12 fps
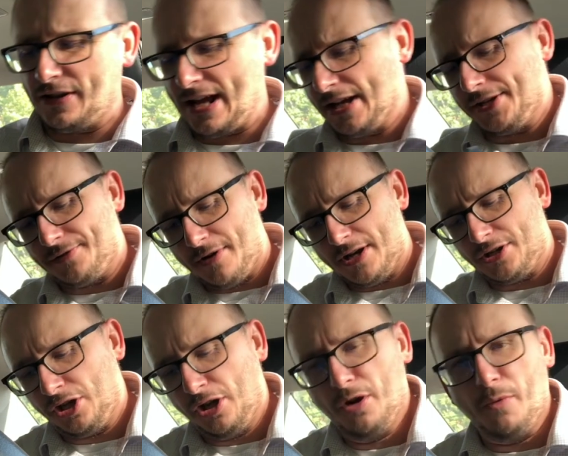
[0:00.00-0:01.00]
That's right,
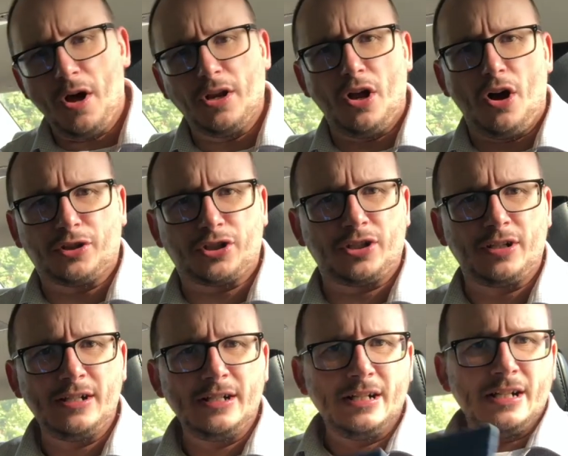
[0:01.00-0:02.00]
2-1 loss
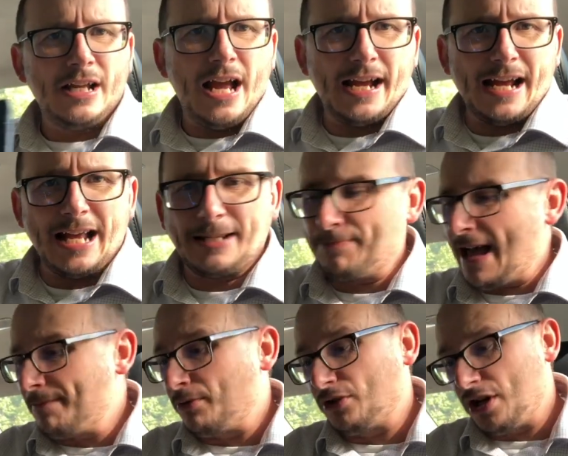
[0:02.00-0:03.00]
against
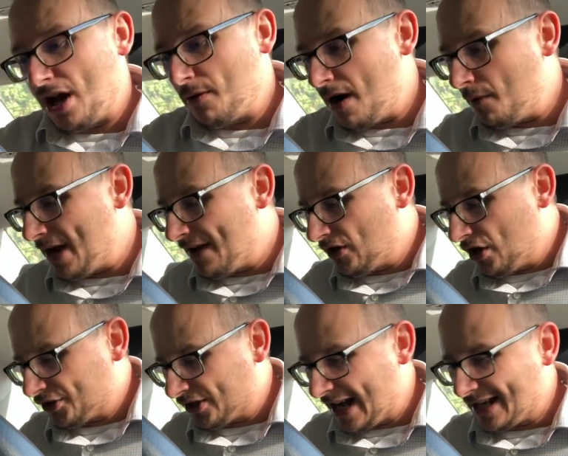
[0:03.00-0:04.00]
Blackpool. You know what? We haven't
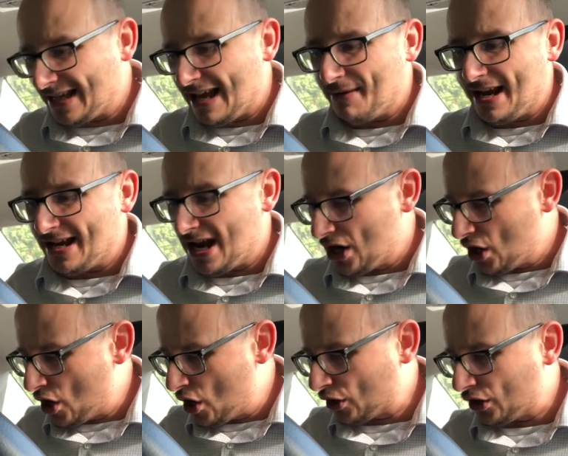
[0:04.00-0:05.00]
lost against them in a
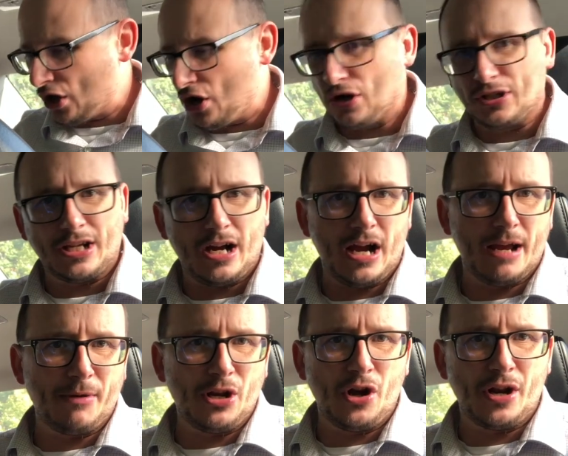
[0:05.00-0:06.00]
long, long time,
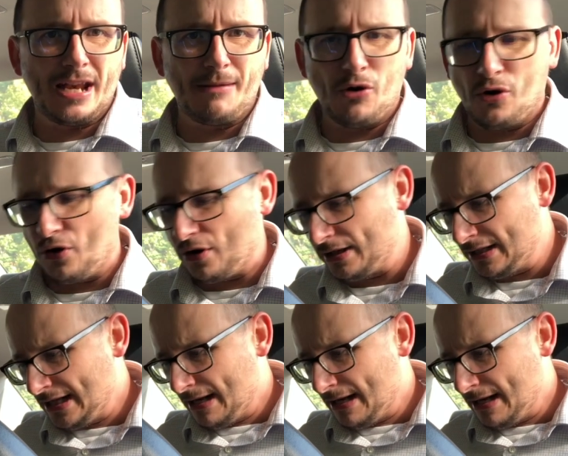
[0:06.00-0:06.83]
but not anymore.